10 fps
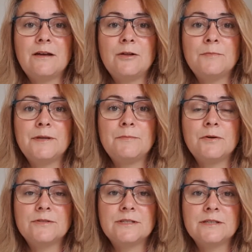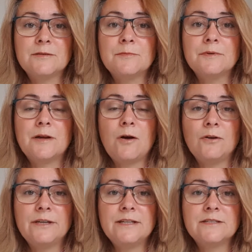I'll be posting them
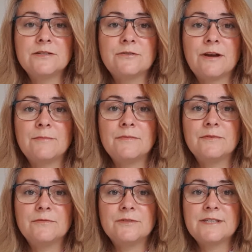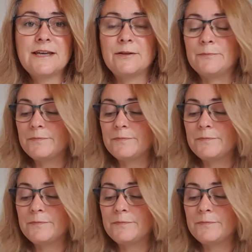on Instagram for sale.